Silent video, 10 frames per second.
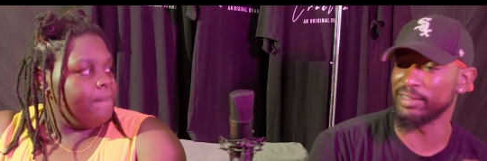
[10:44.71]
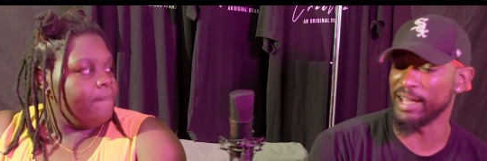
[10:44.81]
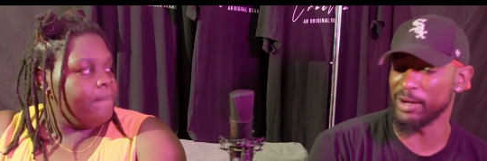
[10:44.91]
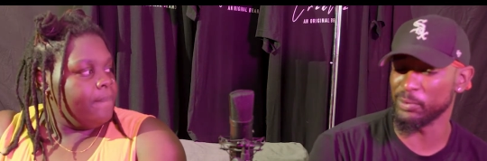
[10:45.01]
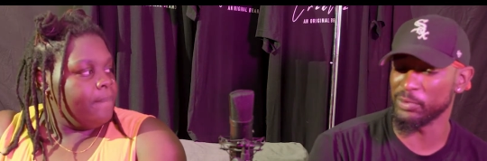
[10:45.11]

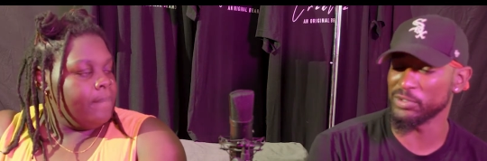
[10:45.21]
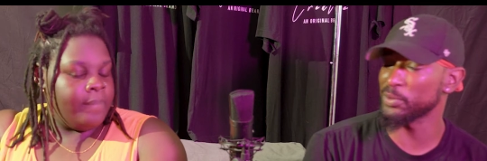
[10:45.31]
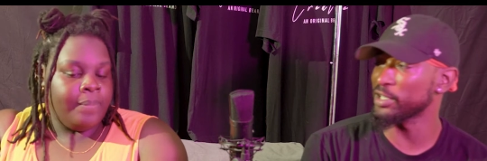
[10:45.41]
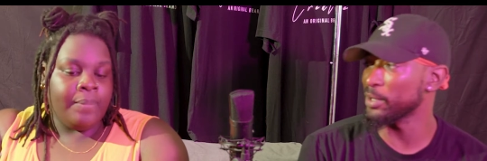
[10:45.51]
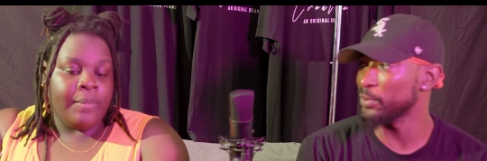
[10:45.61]
Speaker 1: that was
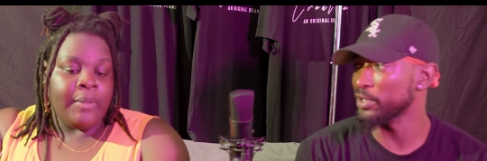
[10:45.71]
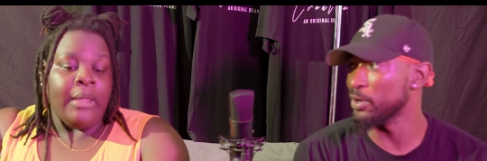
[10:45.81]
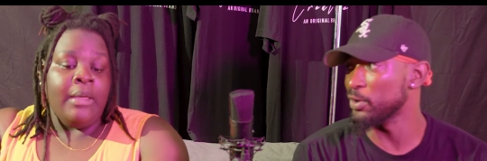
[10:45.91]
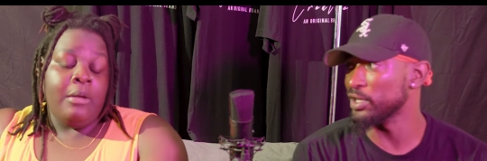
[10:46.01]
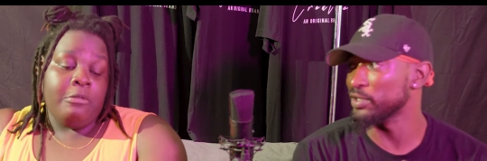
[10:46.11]
where they were
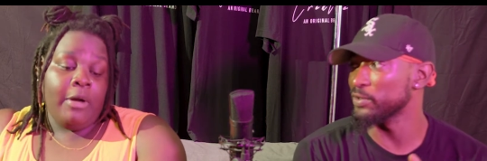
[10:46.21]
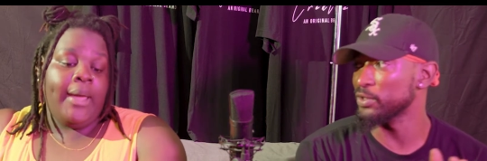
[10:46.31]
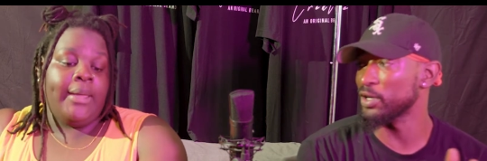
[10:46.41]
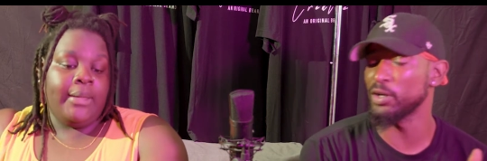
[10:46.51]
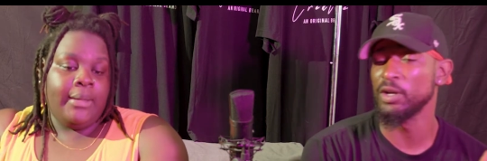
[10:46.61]
going?
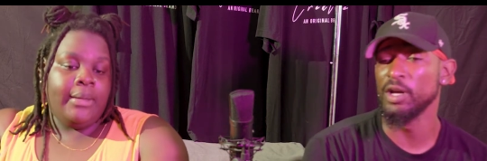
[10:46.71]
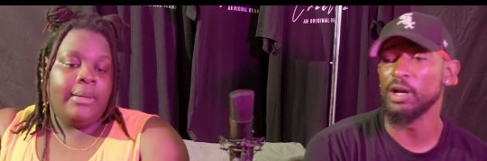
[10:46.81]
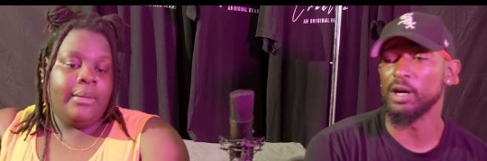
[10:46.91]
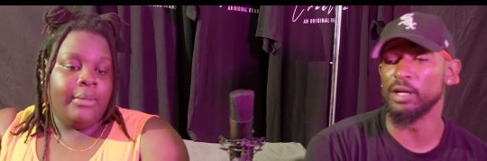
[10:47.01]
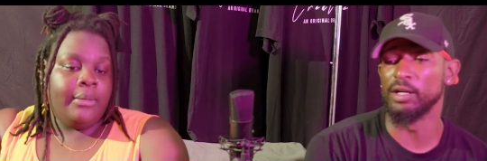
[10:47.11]
Right.
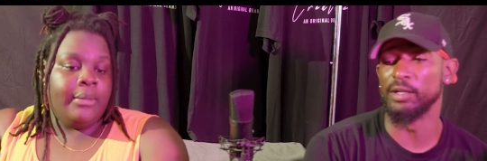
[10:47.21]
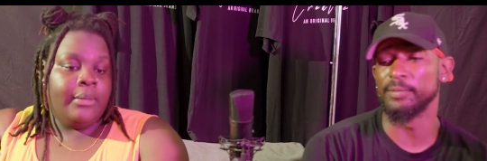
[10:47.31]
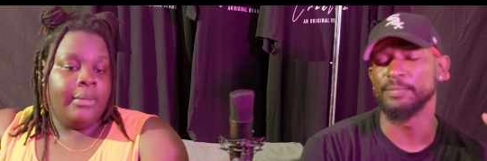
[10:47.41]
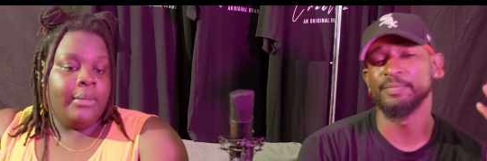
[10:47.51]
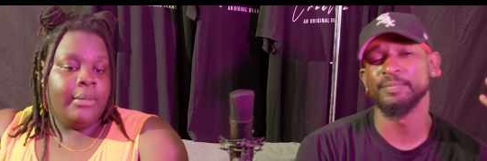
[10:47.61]

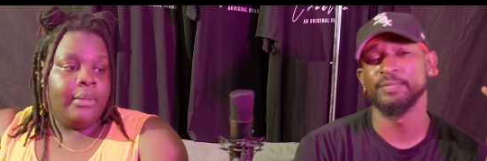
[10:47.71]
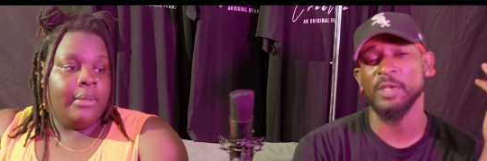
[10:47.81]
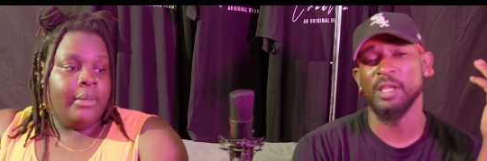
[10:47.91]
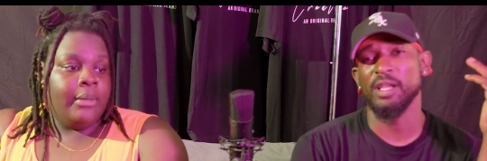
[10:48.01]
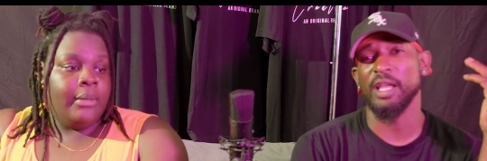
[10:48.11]
Um,
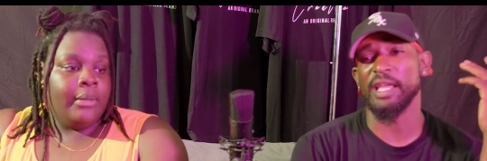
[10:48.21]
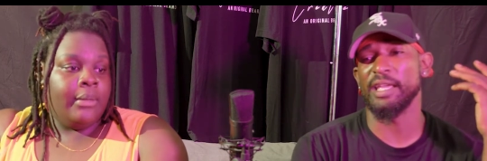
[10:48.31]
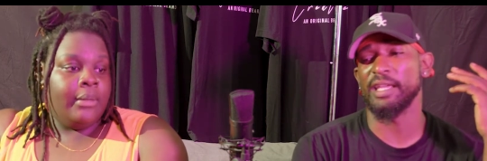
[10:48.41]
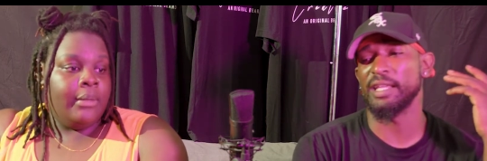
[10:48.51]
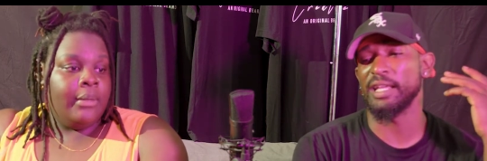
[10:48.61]

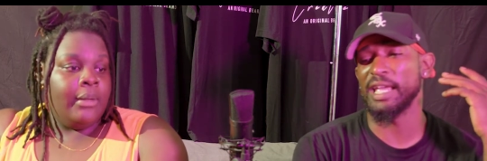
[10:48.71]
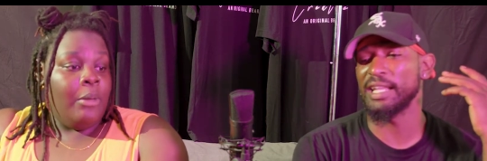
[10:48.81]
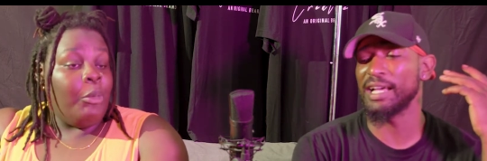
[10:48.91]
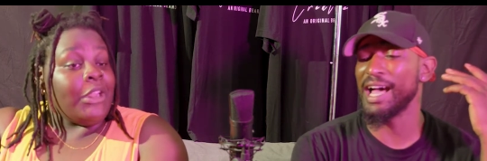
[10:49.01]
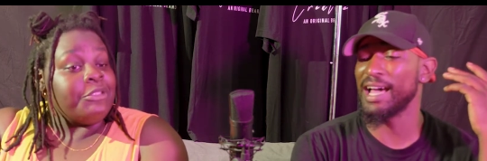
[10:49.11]

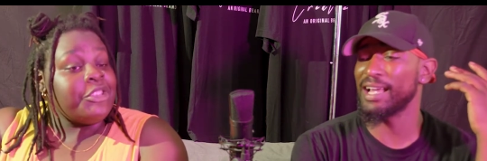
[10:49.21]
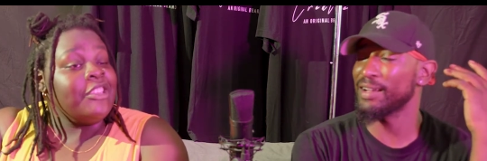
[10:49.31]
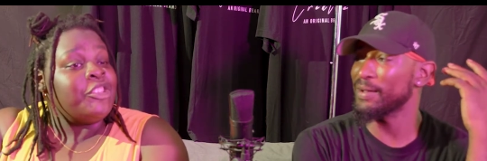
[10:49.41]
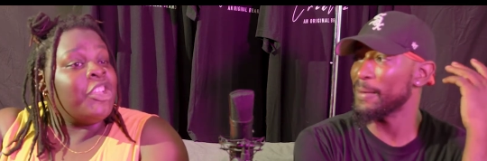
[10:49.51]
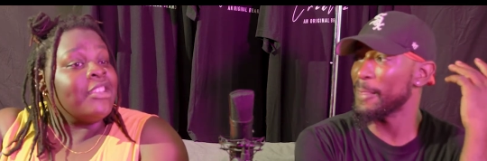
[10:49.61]
and and what I, if
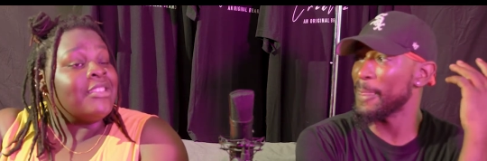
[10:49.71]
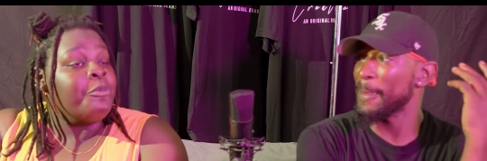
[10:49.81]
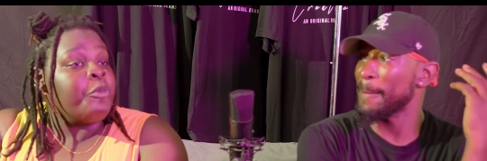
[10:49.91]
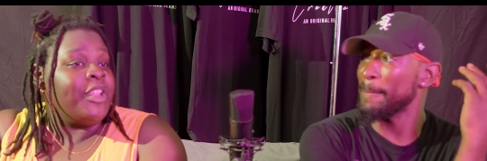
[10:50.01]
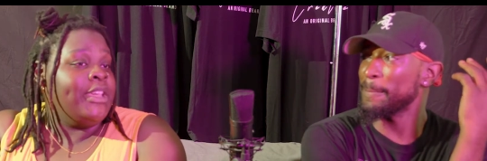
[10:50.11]
she's just
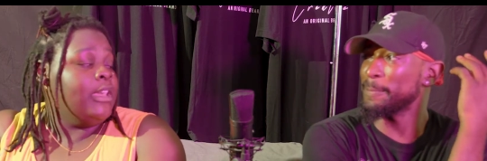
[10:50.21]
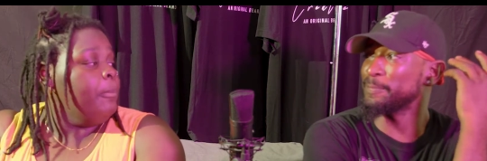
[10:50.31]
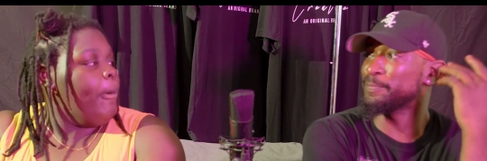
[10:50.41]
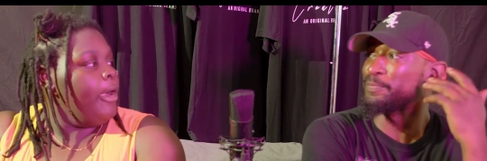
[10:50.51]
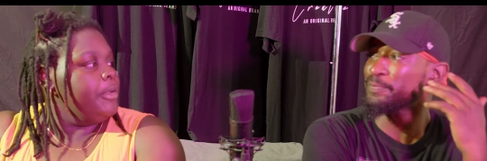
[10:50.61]
Speaker 2: a really
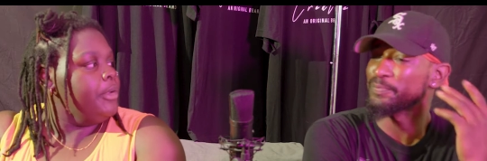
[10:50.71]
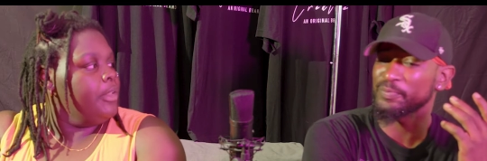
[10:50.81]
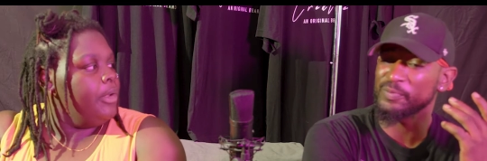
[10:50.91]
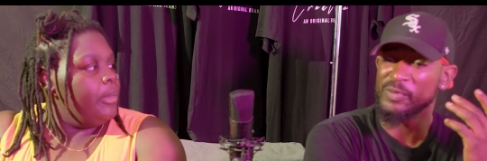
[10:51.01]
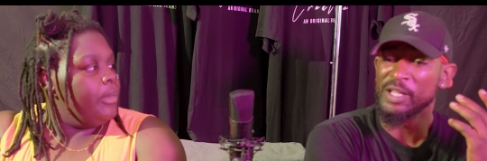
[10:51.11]
good
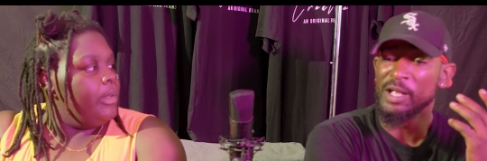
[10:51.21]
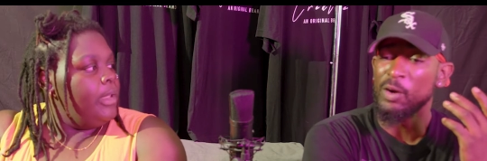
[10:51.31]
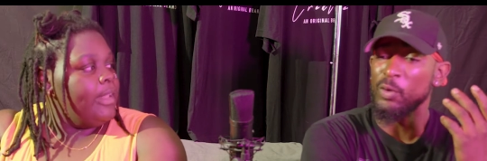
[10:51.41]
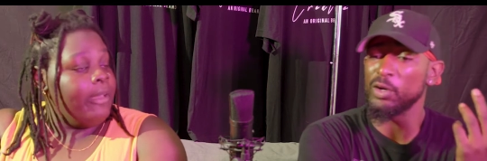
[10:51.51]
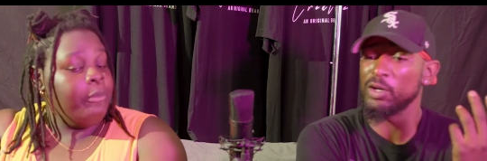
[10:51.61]
Speaker 1: partner though?
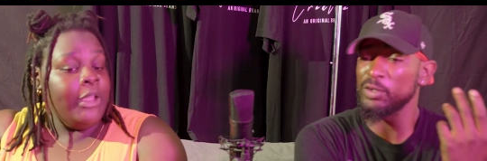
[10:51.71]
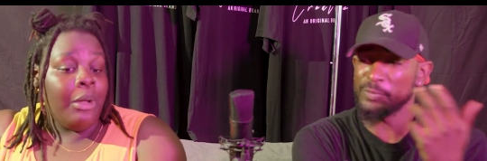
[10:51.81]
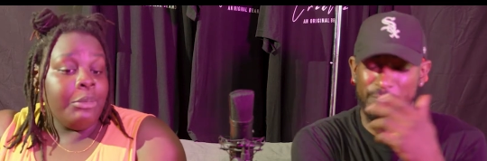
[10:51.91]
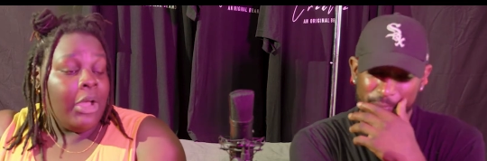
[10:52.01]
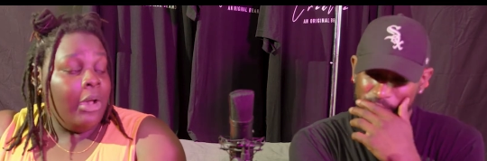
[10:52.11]
Like well, we
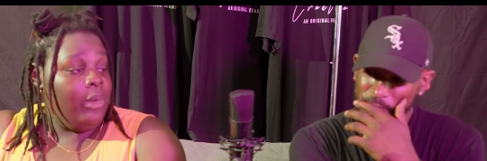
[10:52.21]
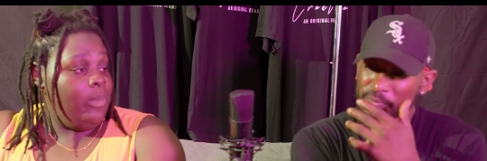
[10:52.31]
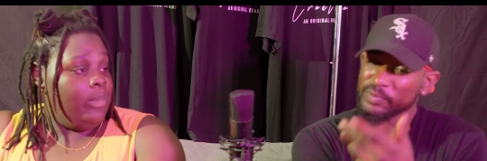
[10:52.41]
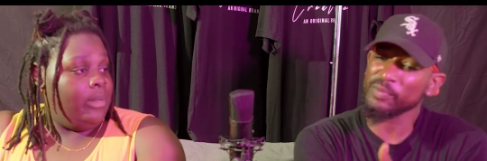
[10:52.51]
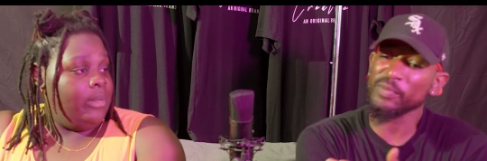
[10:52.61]
don't
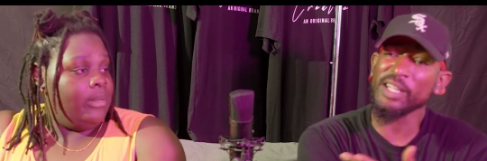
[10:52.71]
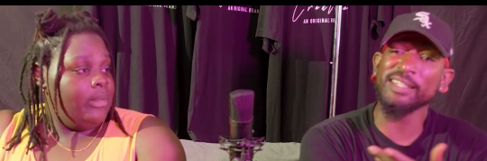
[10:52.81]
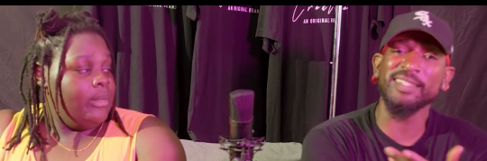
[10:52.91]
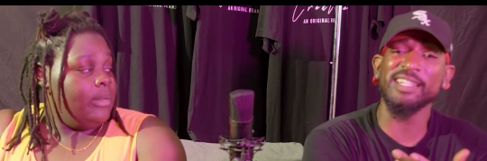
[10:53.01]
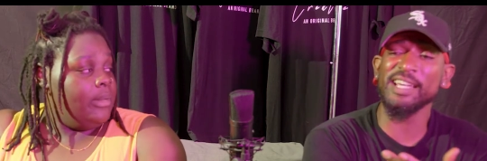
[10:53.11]
know.
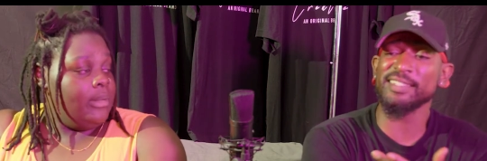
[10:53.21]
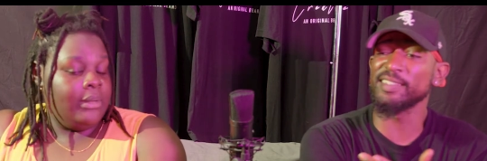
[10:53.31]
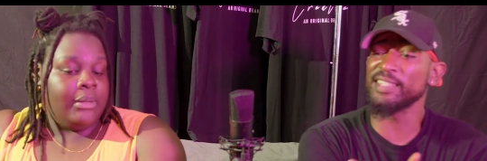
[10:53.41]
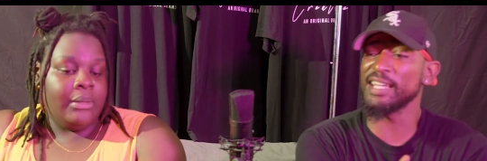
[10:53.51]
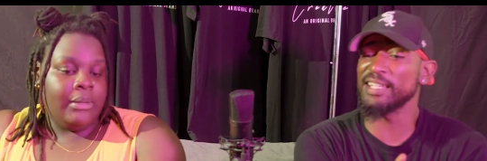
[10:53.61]
And see, that's
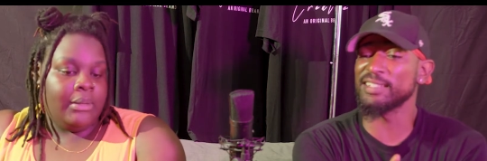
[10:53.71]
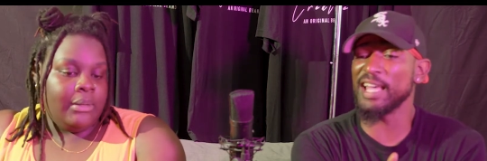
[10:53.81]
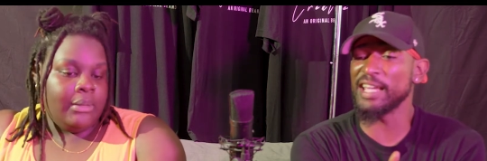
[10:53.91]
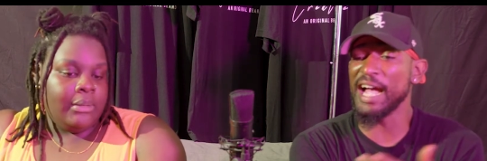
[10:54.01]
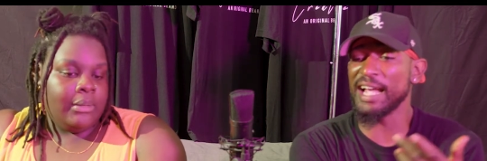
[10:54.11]
the thing is
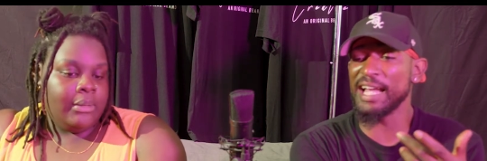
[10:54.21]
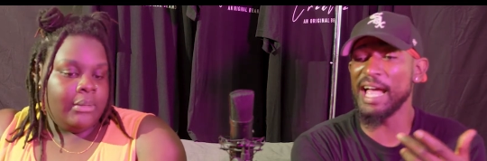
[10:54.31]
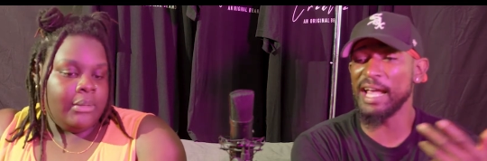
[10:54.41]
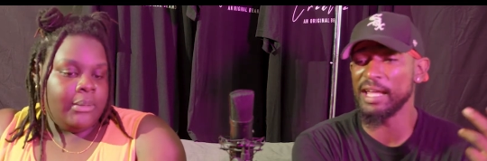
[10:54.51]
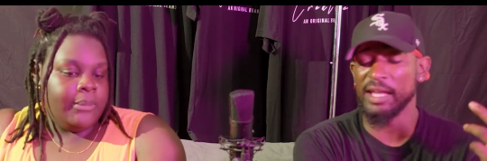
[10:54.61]
like I
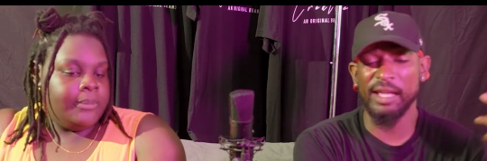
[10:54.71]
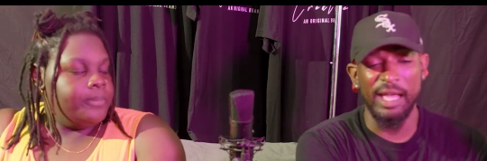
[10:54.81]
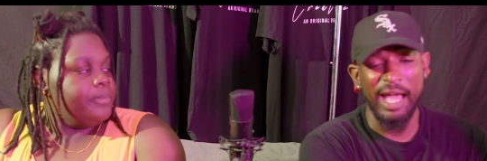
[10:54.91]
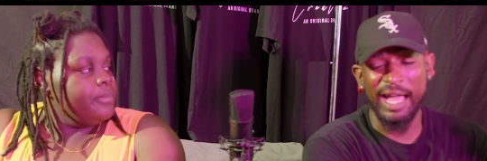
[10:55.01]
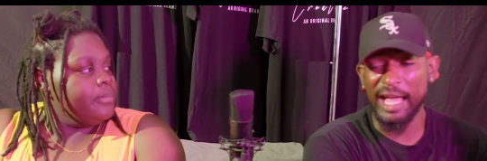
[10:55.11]
got,
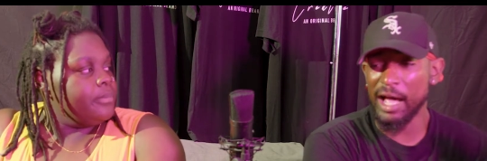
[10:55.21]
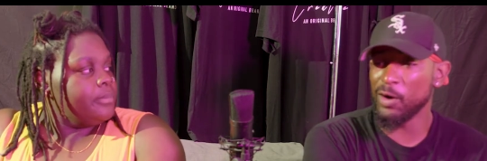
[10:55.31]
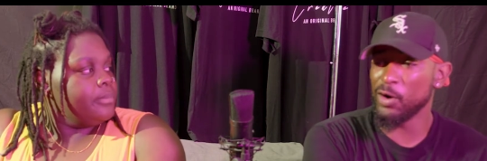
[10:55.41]
I got